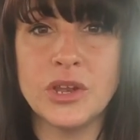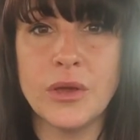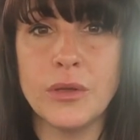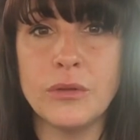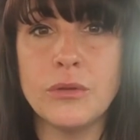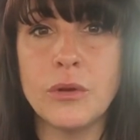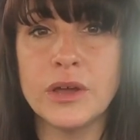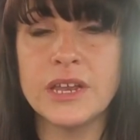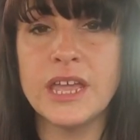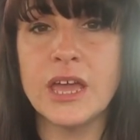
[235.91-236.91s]
You know, you're not
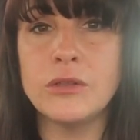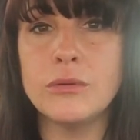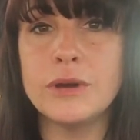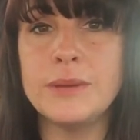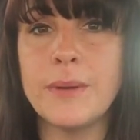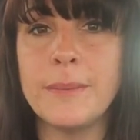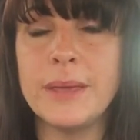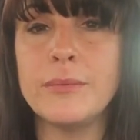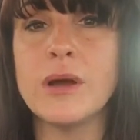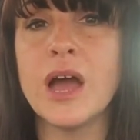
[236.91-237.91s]
going to get annoyed by
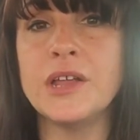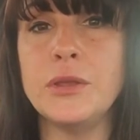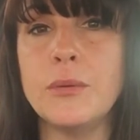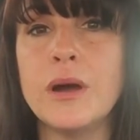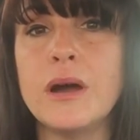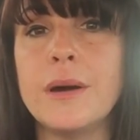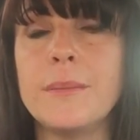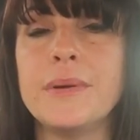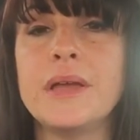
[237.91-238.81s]
people cutting you up.